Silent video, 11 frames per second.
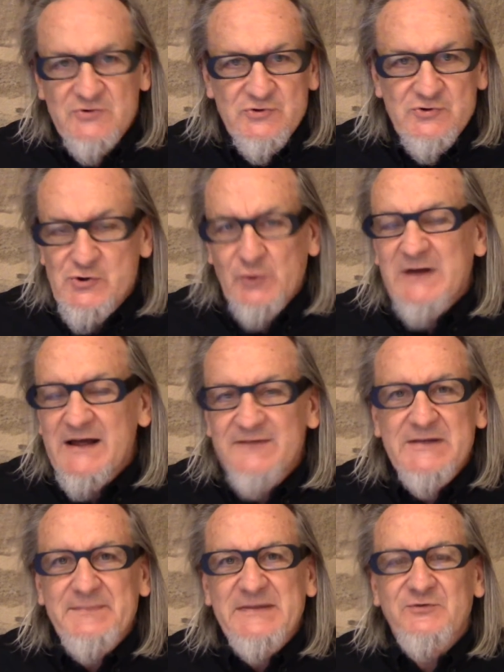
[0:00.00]
your life
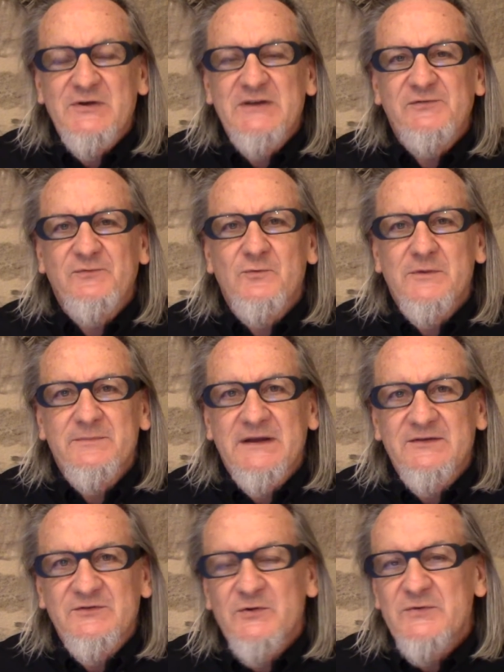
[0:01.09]
can be transformed
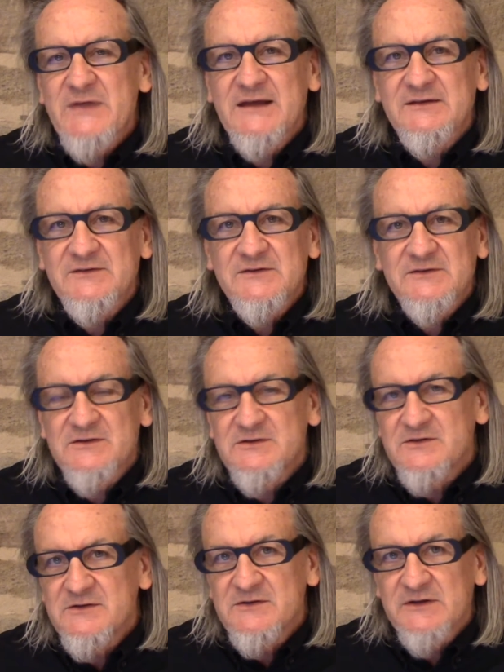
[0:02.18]
and so that
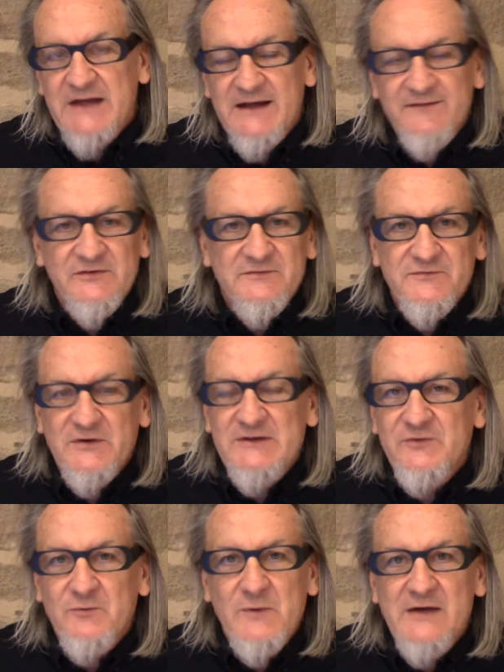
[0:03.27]
the lives of
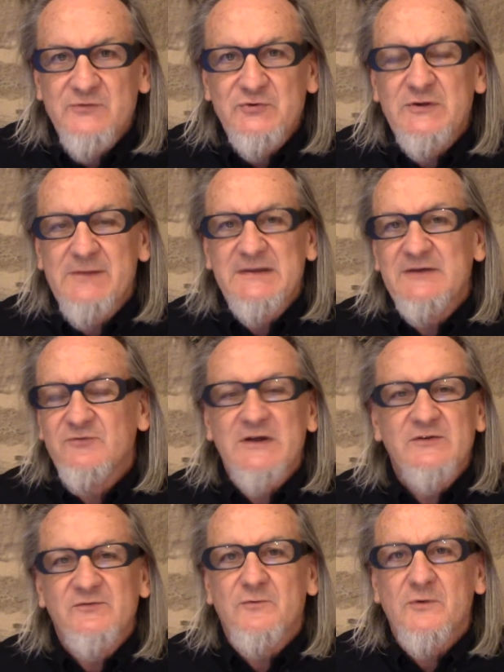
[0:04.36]
friends around you can be
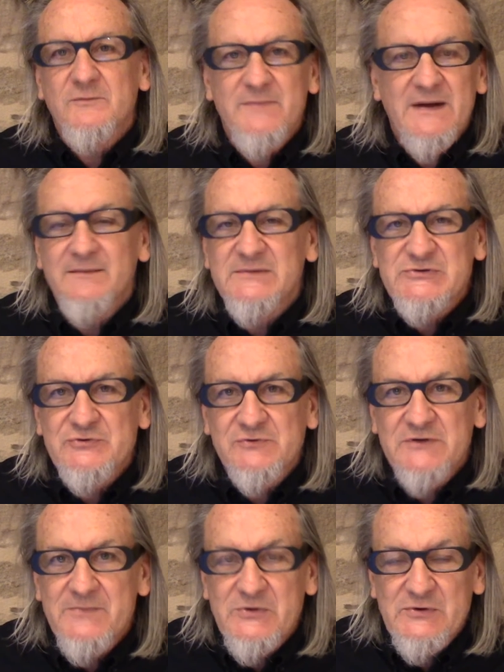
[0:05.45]
transformed by a missional
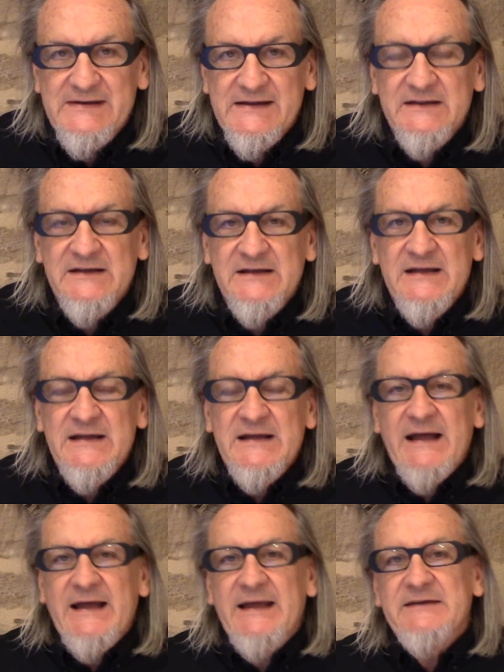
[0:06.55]
community.
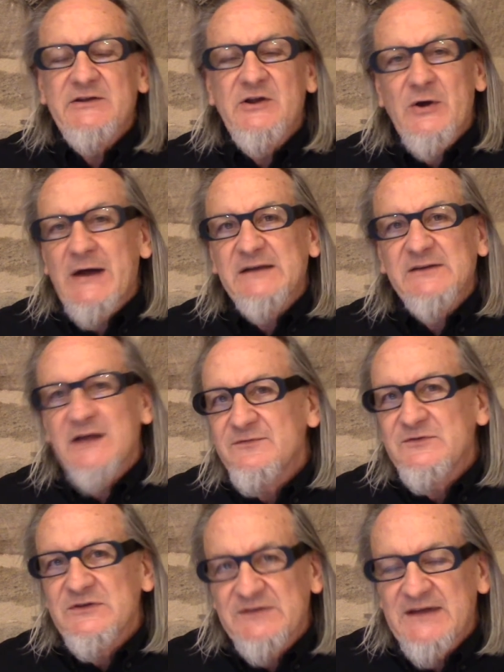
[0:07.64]
And I'd
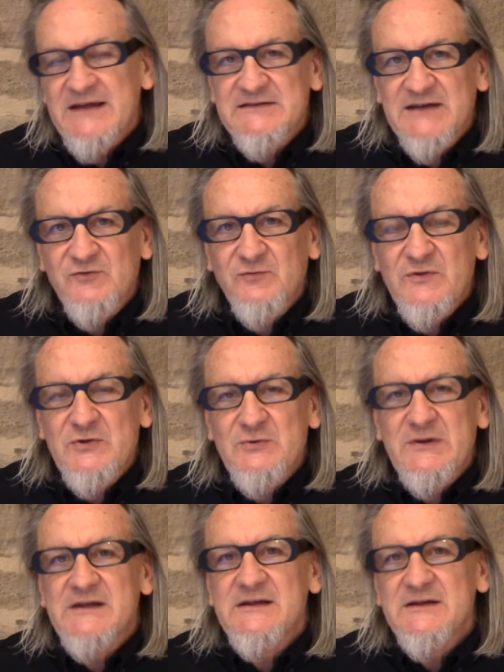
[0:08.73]
love to stay in touch with you
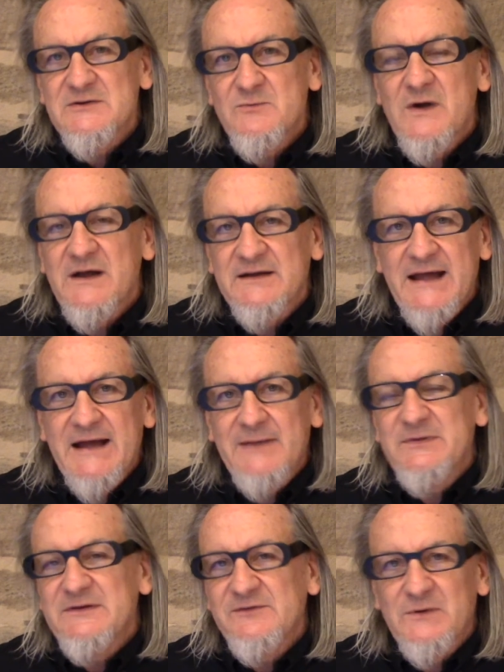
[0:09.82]
to hear what
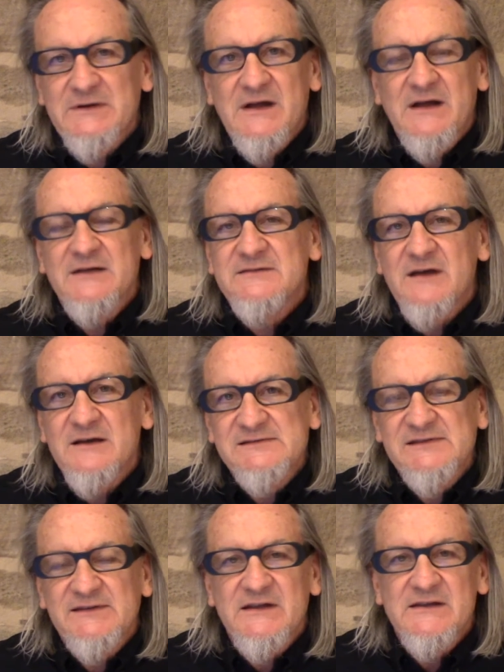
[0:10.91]
happens, what God
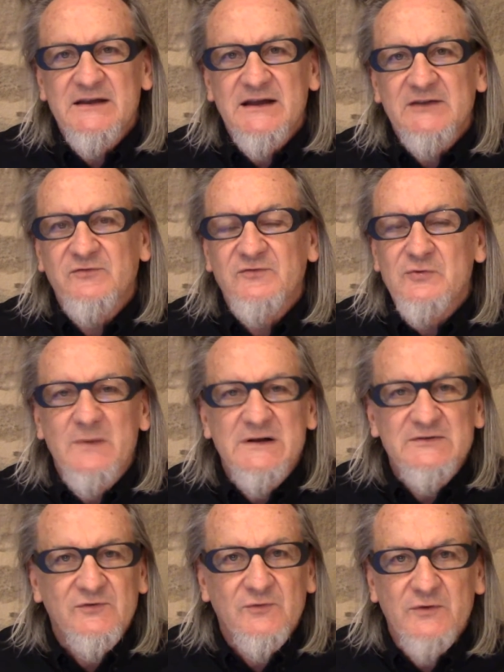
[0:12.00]
does in the next few
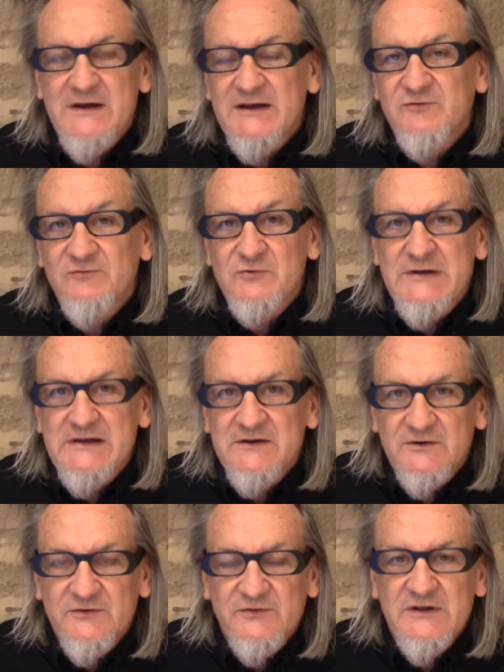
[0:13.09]
months or the next few
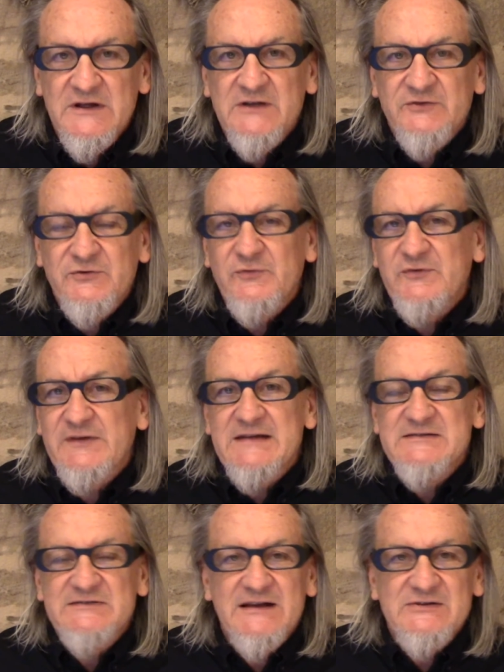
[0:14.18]
years. So stay
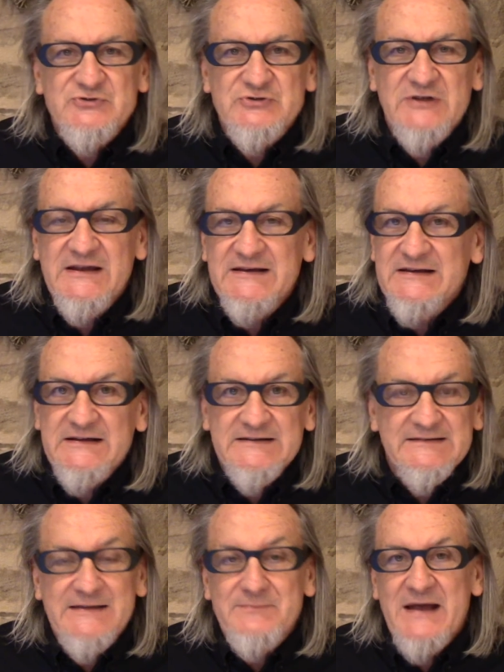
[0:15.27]
in touch
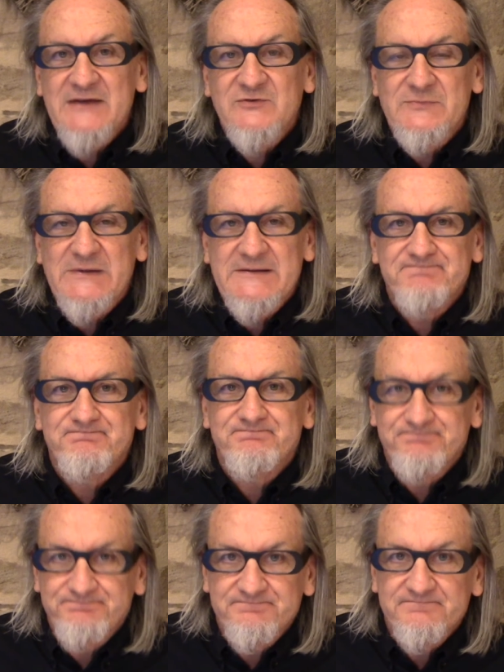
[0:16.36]
and get back to me.
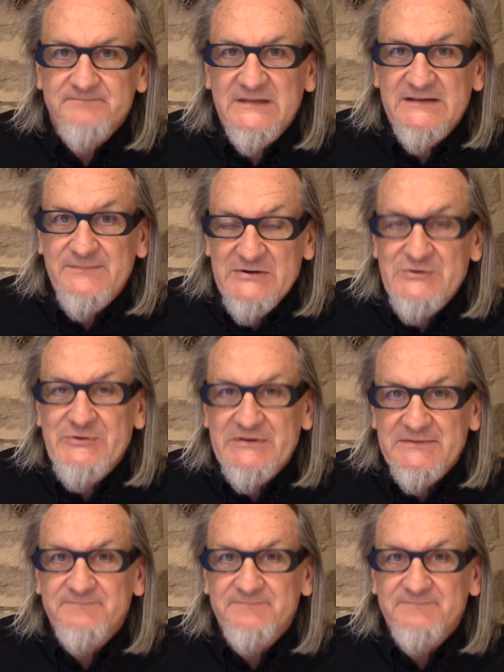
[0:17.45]
It's been good.